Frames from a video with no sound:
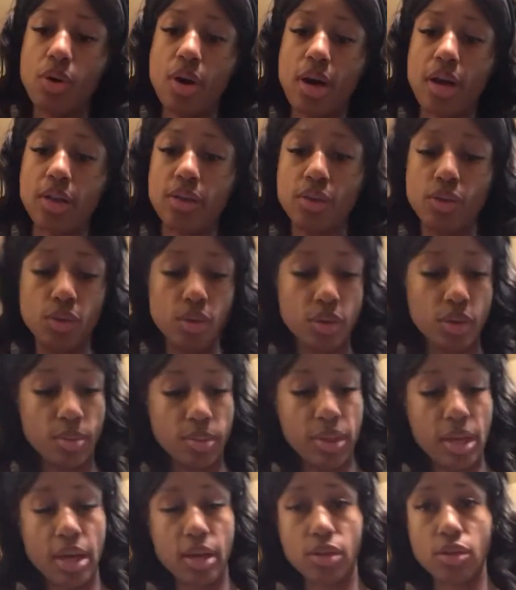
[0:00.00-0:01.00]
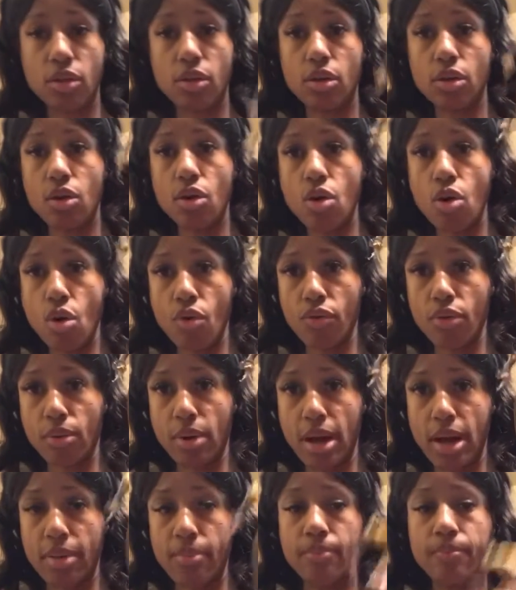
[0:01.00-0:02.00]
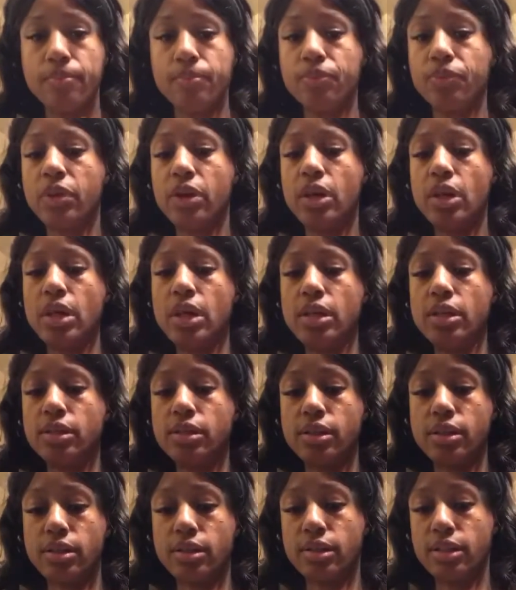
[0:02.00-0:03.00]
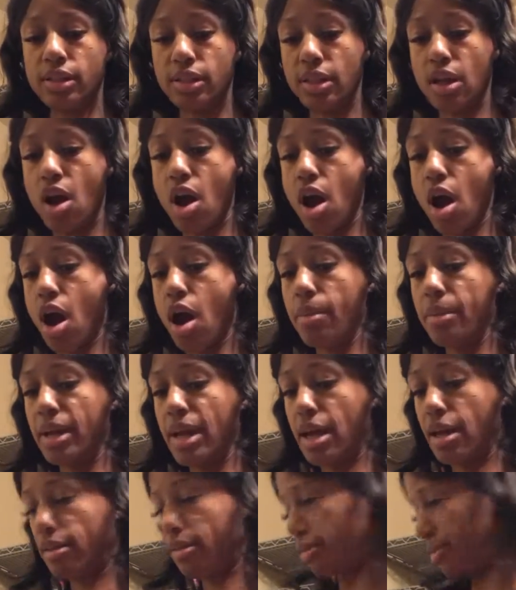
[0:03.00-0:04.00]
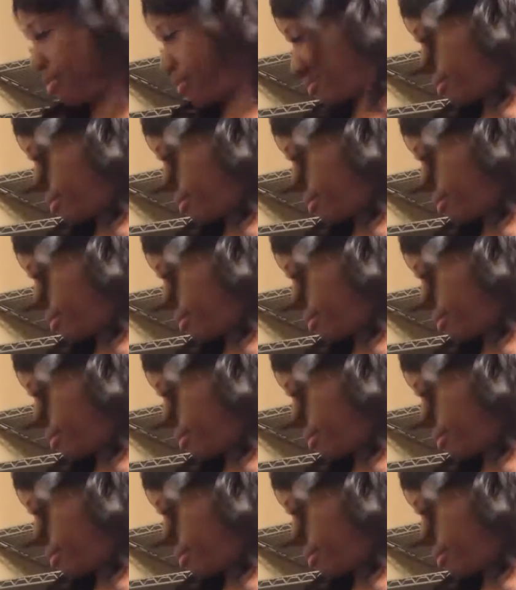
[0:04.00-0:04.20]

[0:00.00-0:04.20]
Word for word: or I can use the bananas that are overripe. Since this Amaranth